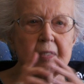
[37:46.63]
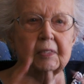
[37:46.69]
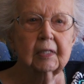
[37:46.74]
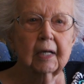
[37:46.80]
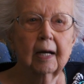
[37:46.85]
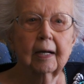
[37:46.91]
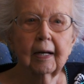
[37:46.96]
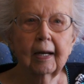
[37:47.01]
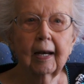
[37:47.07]
is
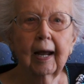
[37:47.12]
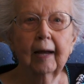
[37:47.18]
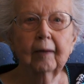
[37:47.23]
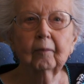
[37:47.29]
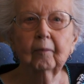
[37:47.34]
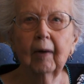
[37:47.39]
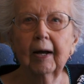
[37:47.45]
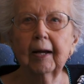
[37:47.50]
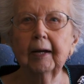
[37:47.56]
kind of
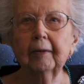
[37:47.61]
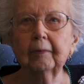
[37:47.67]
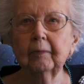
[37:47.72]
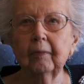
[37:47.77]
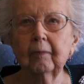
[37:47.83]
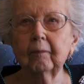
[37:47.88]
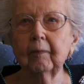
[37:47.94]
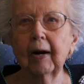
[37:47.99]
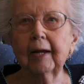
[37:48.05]
like my
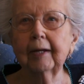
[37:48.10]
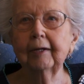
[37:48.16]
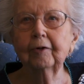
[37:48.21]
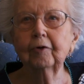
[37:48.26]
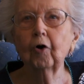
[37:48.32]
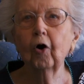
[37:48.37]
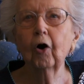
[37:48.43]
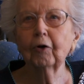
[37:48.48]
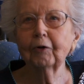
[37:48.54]
my
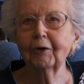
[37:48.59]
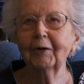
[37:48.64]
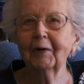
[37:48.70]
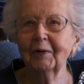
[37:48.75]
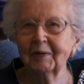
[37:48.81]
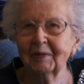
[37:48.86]
daughter.